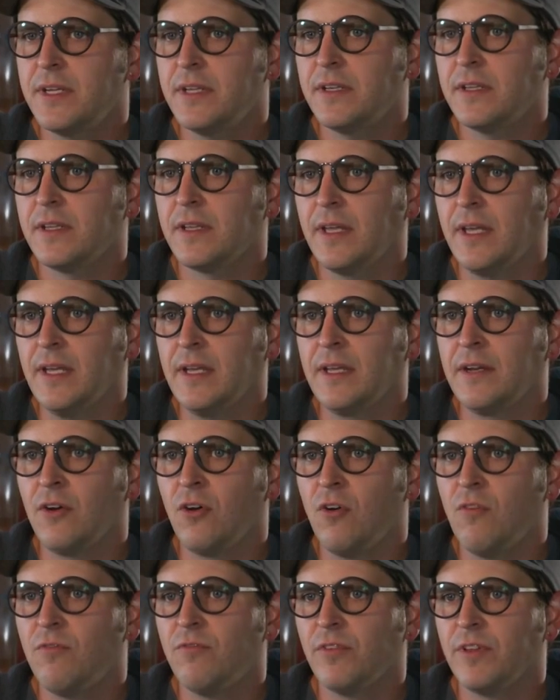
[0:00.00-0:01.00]
it and
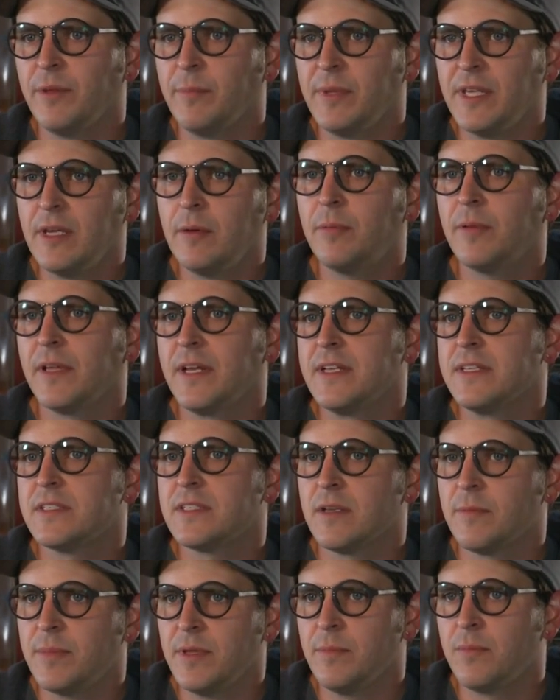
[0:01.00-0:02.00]
hopefully be a
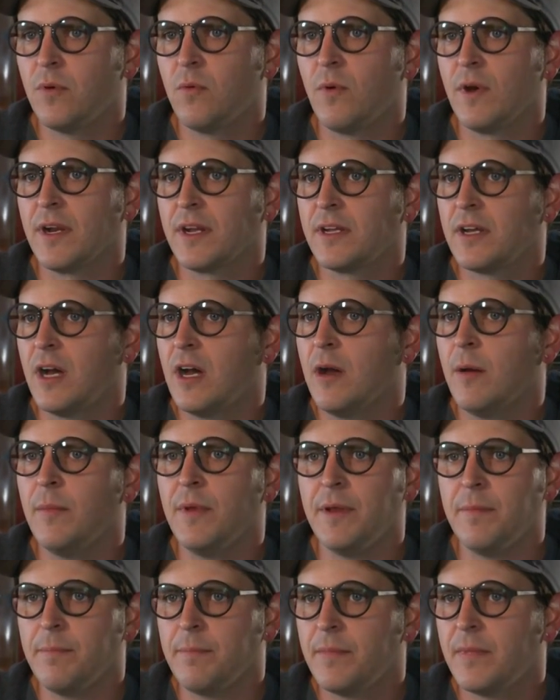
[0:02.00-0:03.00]
place that people want to
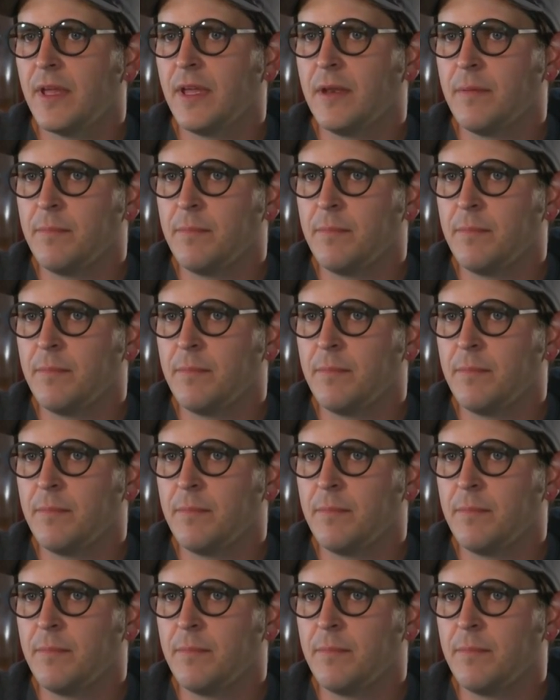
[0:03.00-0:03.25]
come and,